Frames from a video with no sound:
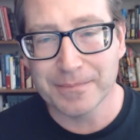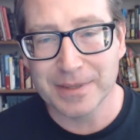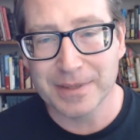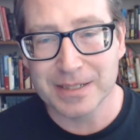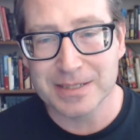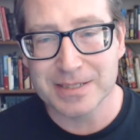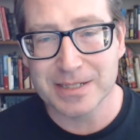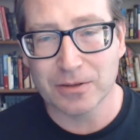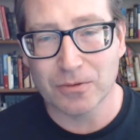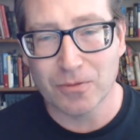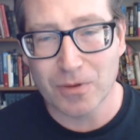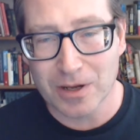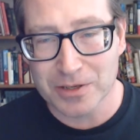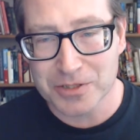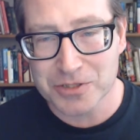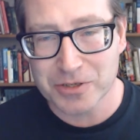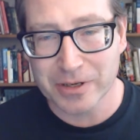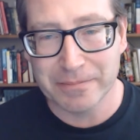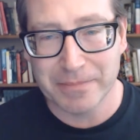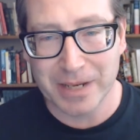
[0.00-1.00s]
instead of Wall
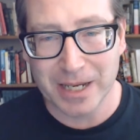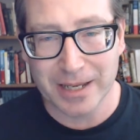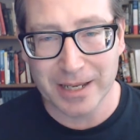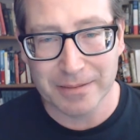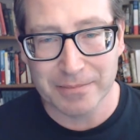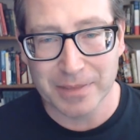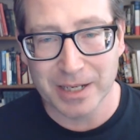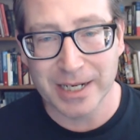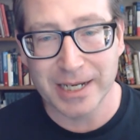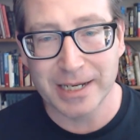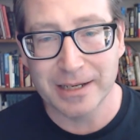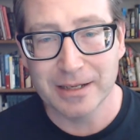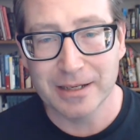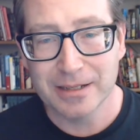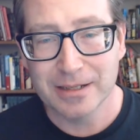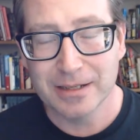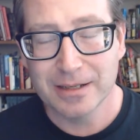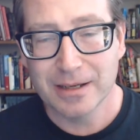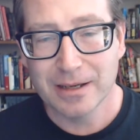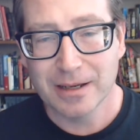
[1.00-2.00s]
Street making money,
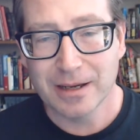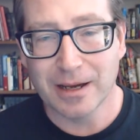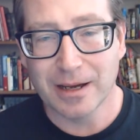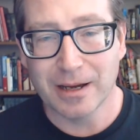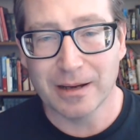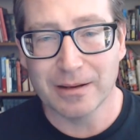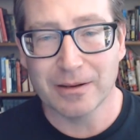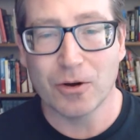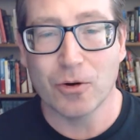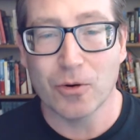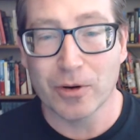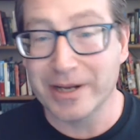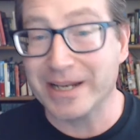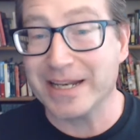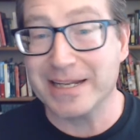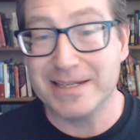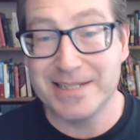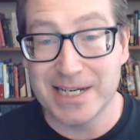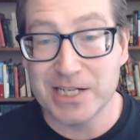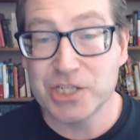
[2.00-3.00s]
or in
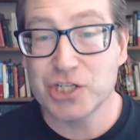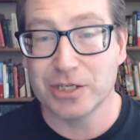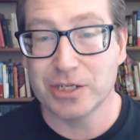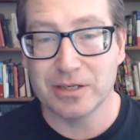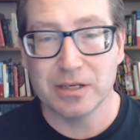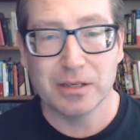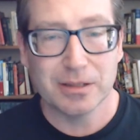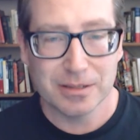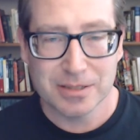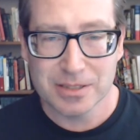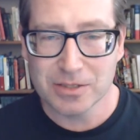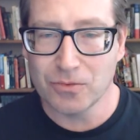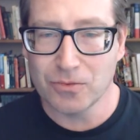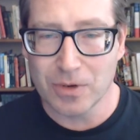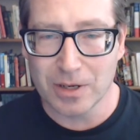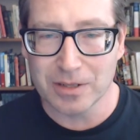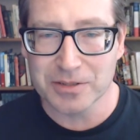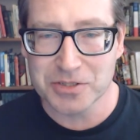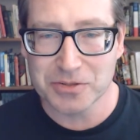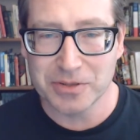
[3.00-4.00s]
addition to
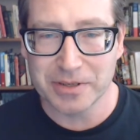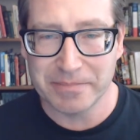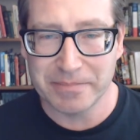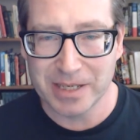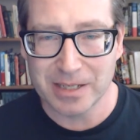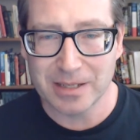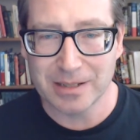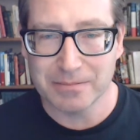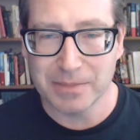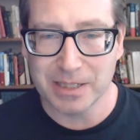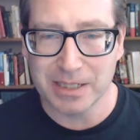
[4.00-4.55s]
Wall Street making